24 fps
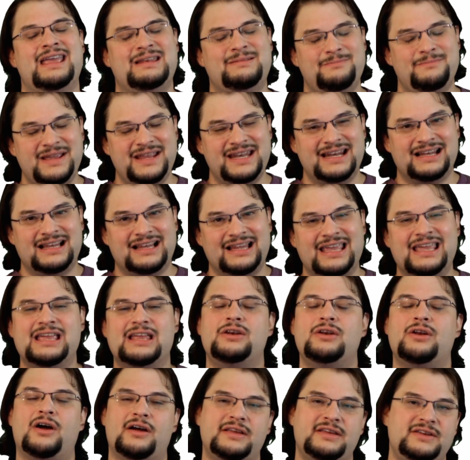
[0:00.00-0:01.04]
Admittedly,
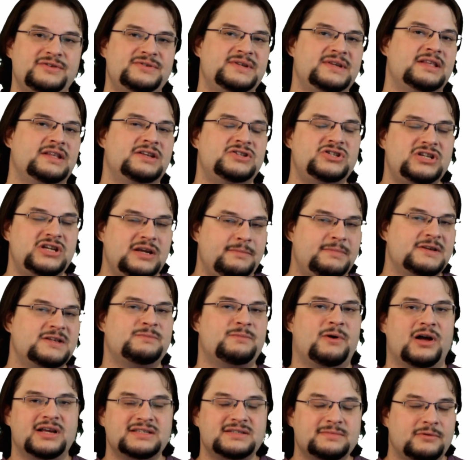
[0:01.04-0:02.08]
not using the cheapest
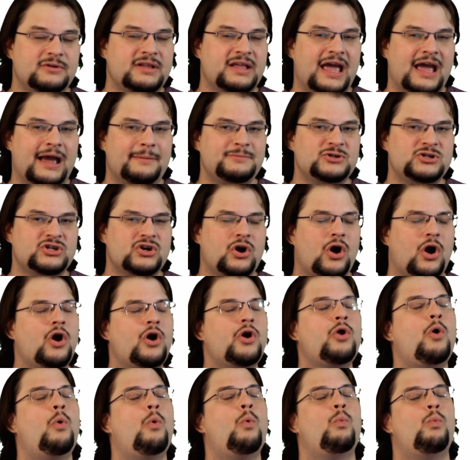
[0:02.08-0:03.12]
possible capture
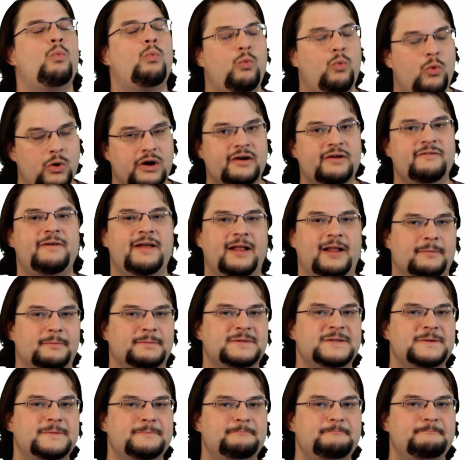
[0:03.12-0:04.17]
card would have
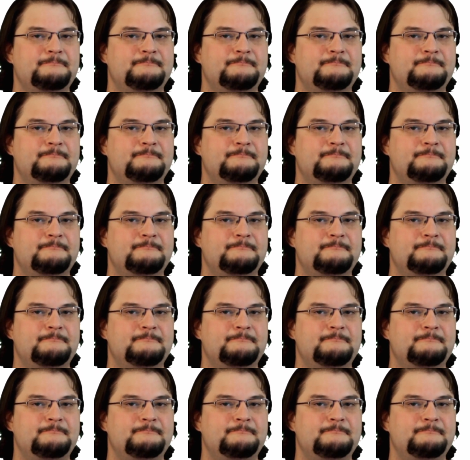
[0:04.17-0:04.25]
helped.